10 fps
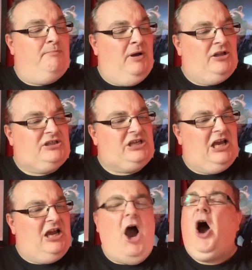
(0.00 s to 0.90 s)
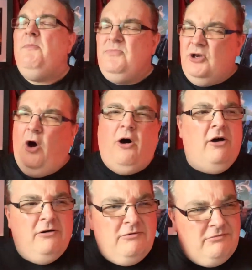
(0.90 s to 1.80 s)
But I'm not
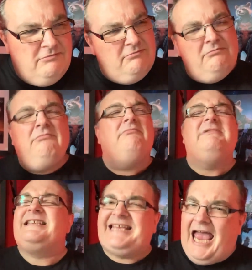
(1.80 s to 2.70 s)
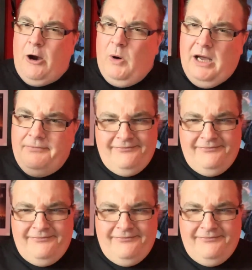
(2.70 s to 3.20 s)
sour.